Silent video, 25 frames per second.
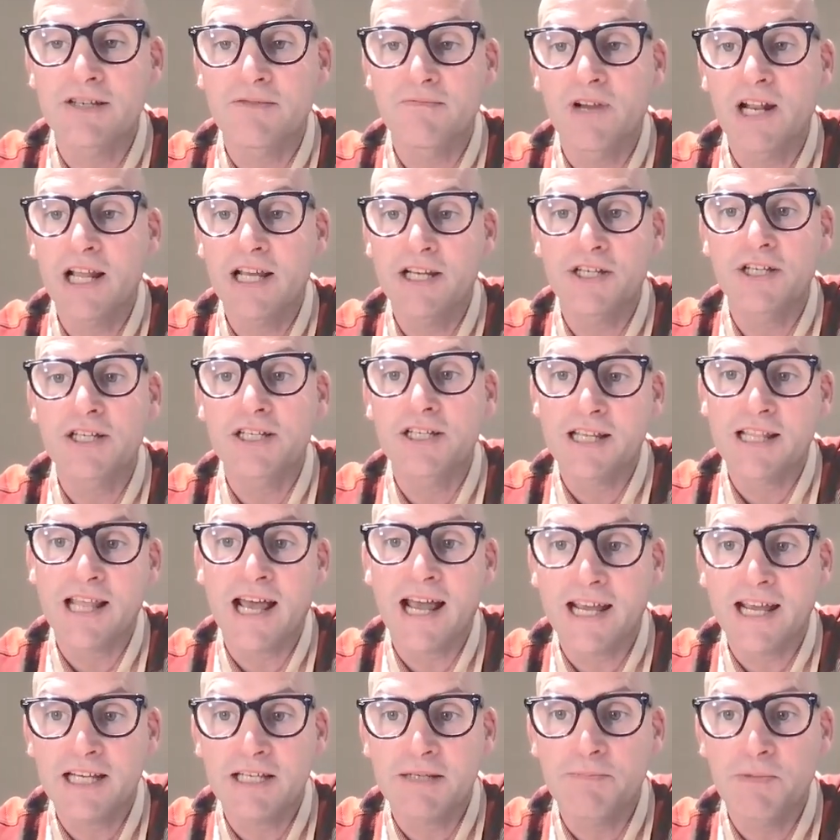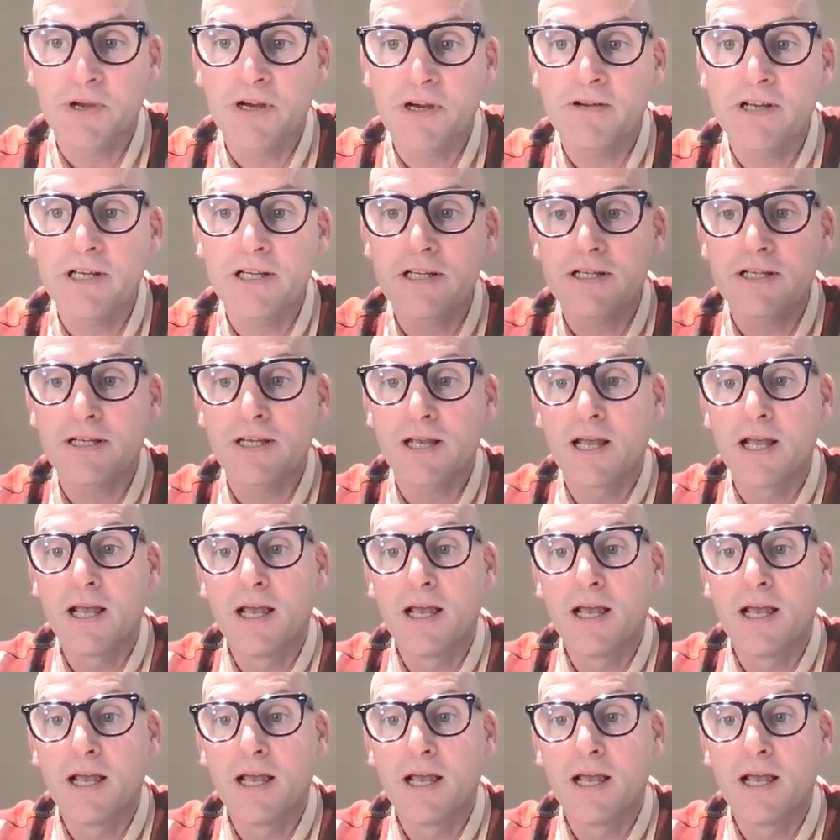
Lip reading: in relation to that experience.